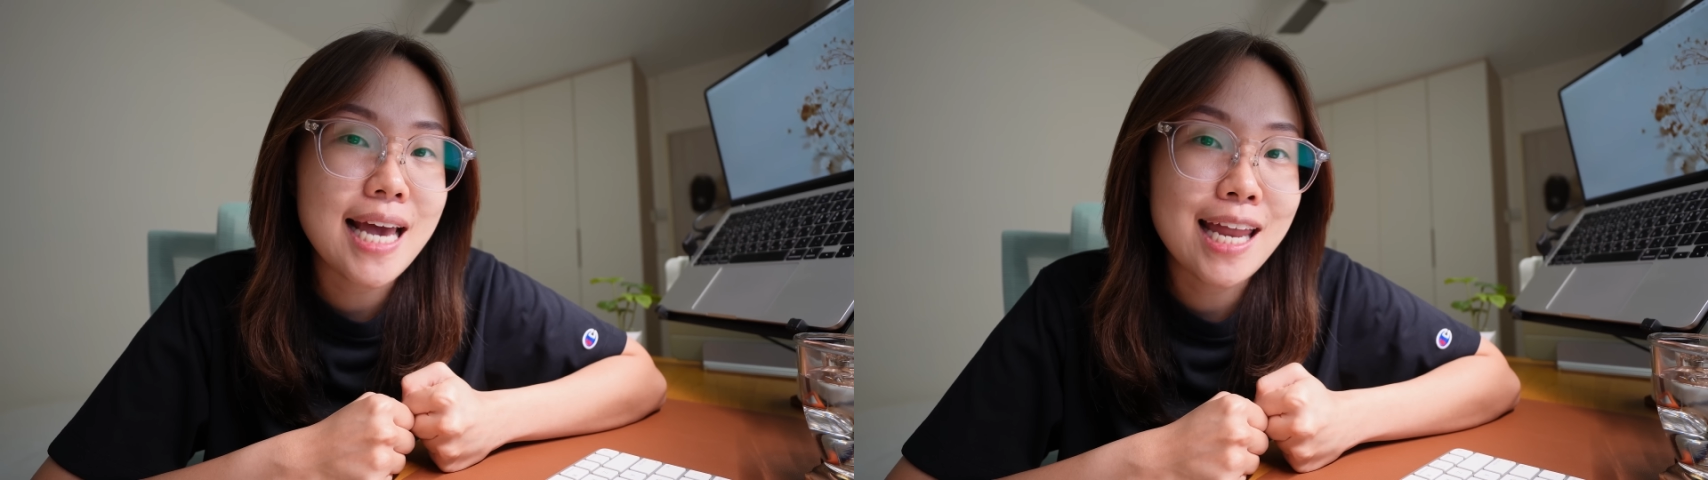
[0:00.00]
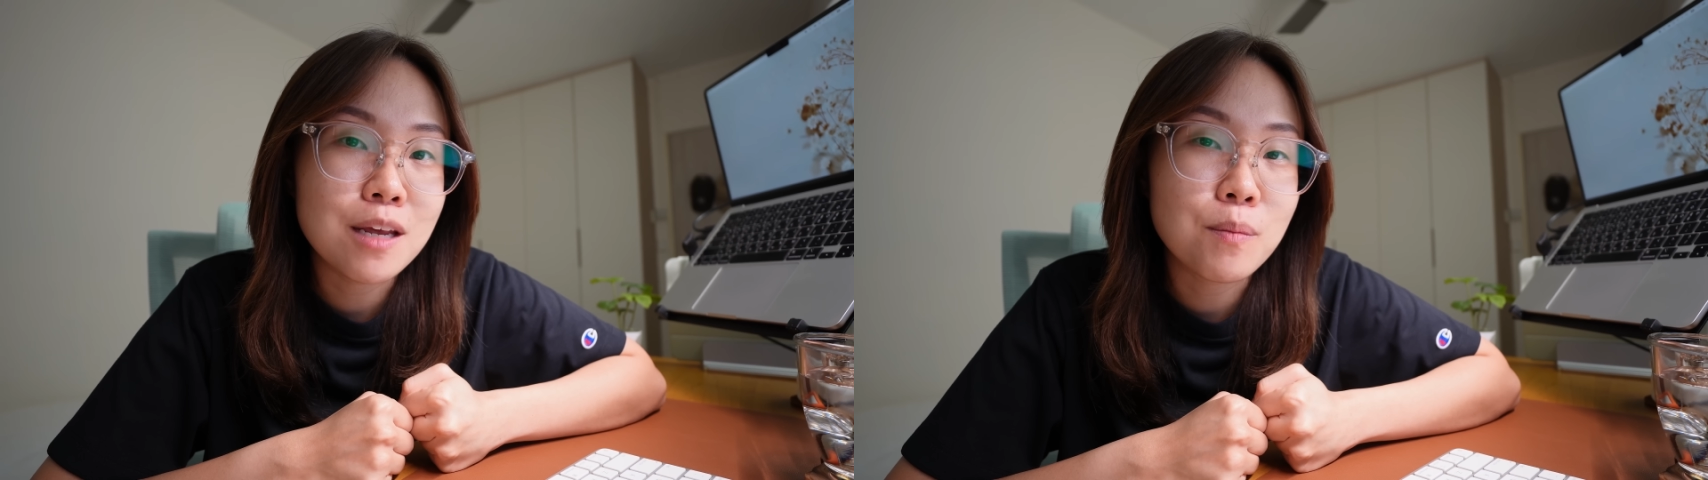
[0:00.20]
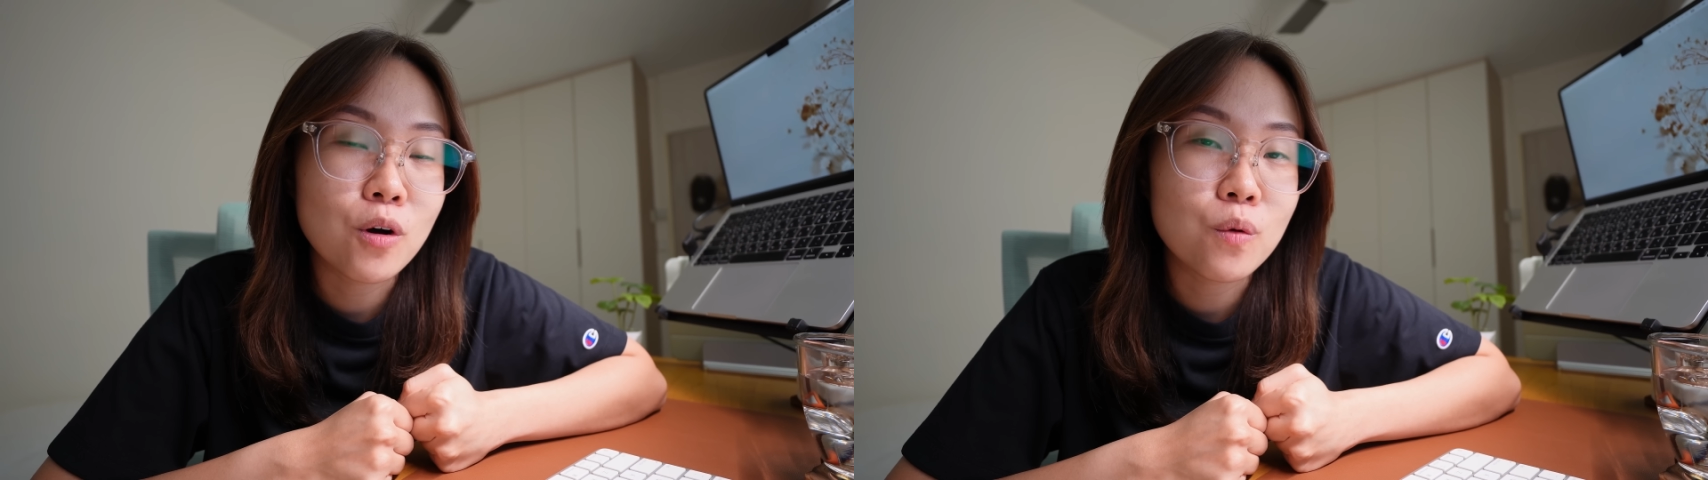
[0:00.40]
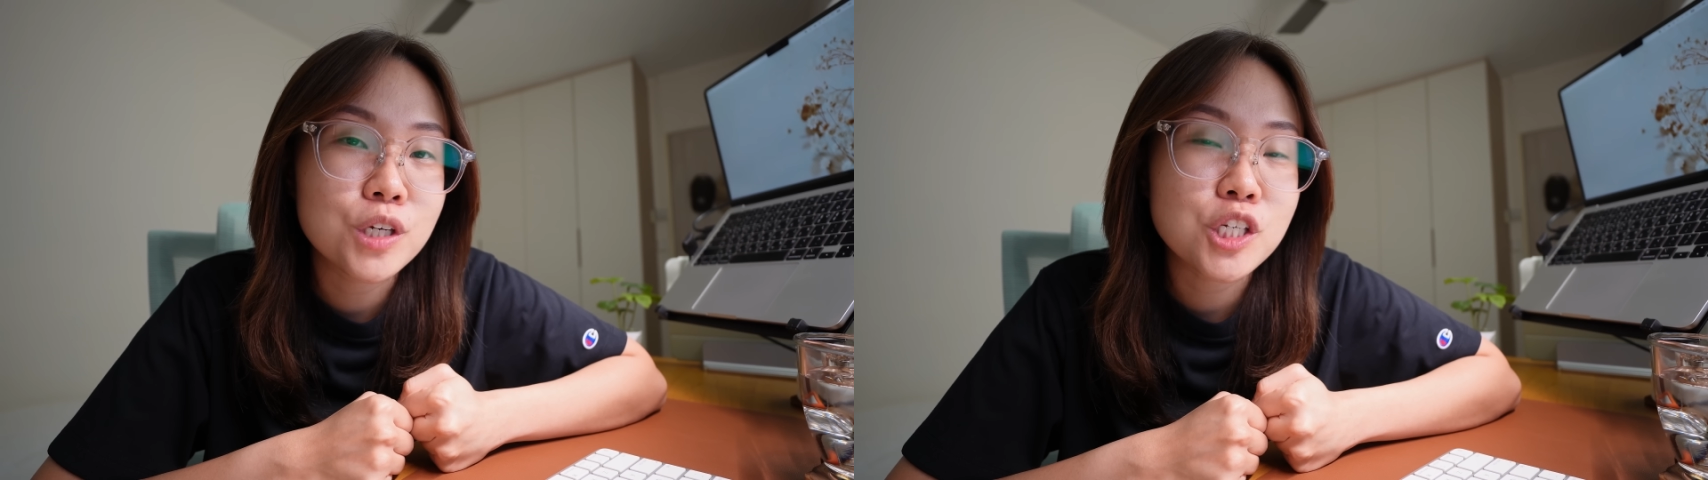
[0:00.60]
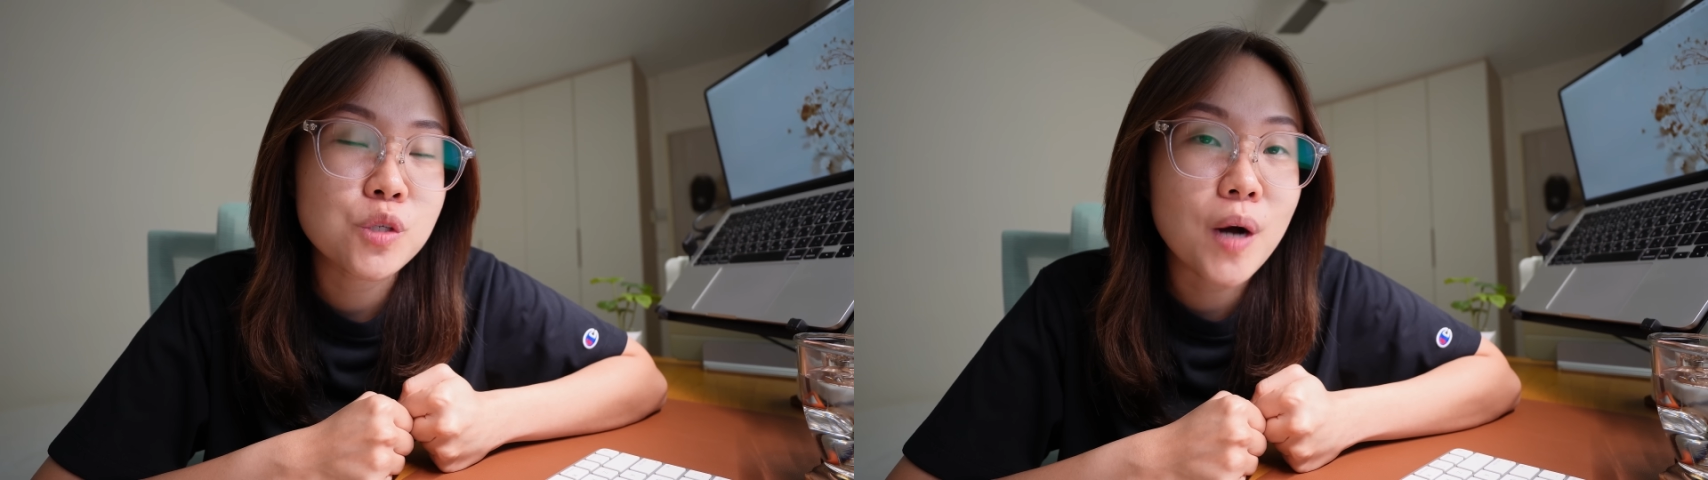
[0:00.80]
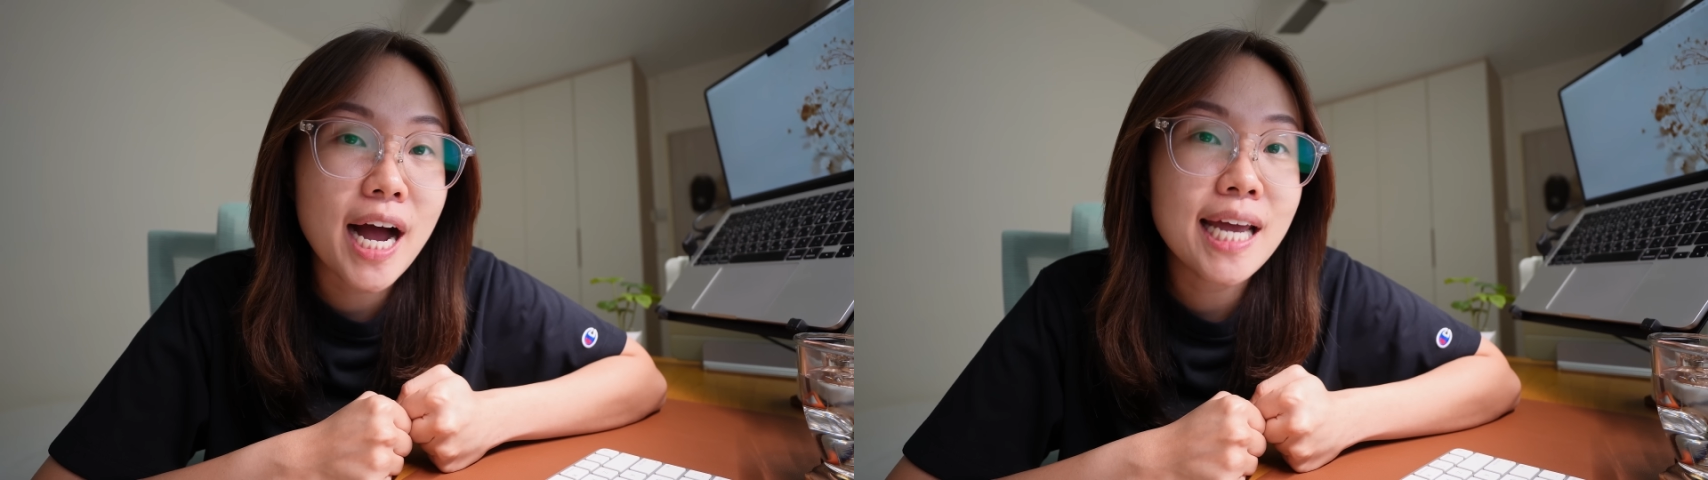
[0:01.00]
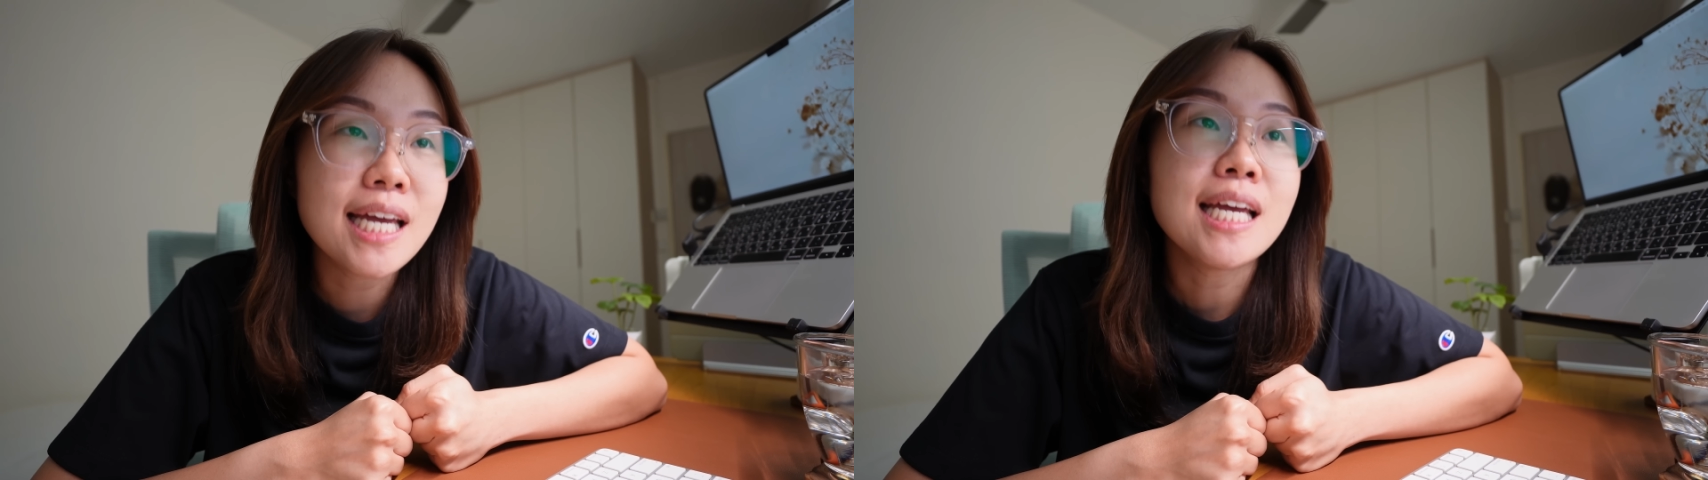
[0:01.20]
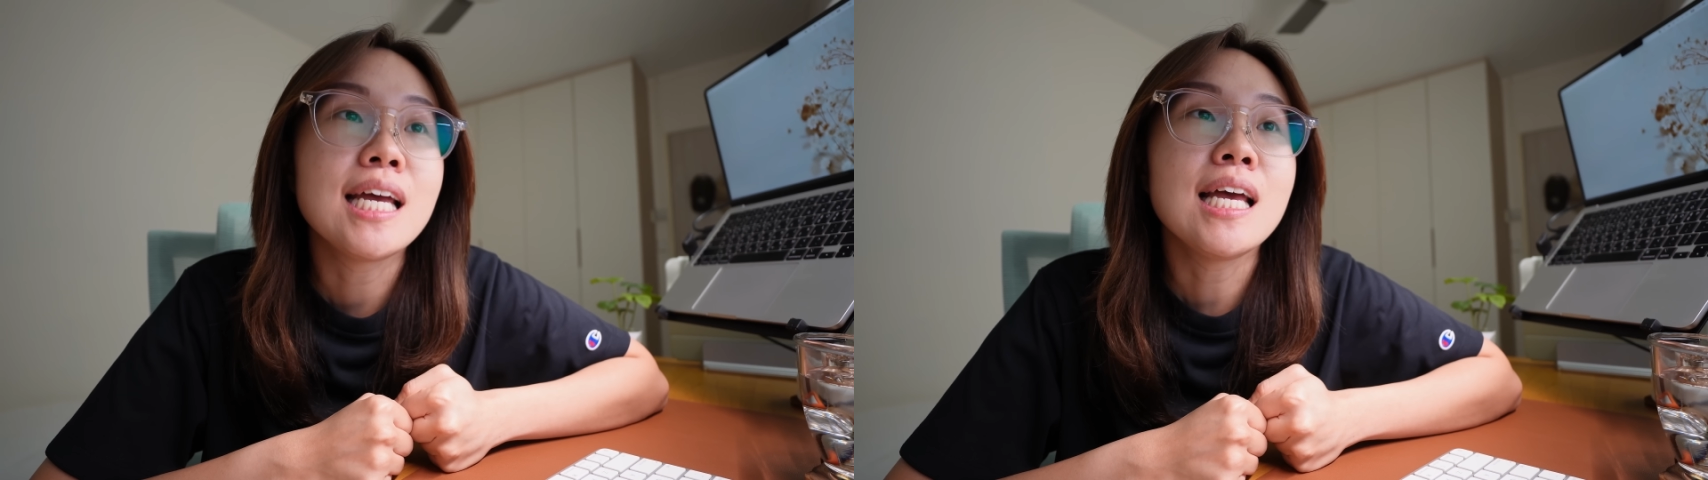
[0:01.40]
anymore, which is why